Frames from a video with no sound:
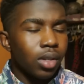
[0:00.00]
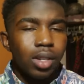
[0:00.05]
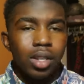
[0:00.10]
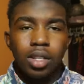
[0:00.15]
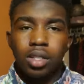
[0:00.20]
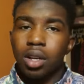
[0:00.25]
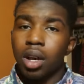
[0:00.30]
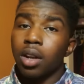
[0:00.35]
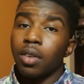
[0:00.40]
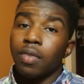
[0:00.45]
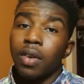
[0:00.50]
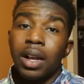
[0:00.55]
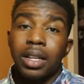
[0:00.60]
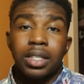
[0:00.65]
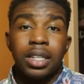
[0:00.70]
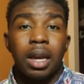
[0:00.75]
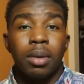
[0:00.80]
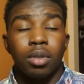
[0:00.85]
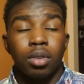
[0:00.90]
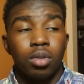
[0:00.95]
it's hard to find
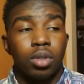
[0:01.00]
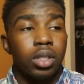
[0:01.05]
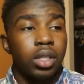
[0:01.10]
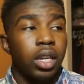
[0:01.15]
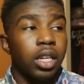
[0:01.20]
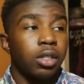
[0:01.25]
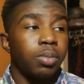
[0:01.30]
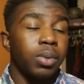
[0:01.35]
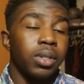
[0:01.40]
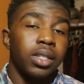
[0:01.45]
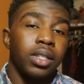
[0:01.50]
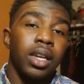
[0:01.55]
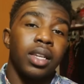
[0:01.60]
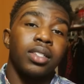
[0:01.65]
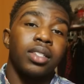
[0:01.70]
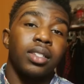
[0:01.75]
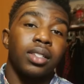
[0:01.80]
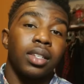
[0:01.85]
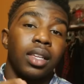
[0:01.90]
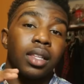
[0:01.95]
time to do skits, but
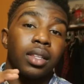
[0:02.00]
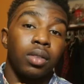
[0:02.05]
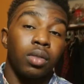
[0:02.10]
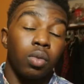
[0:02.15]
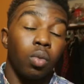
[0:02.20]
skits is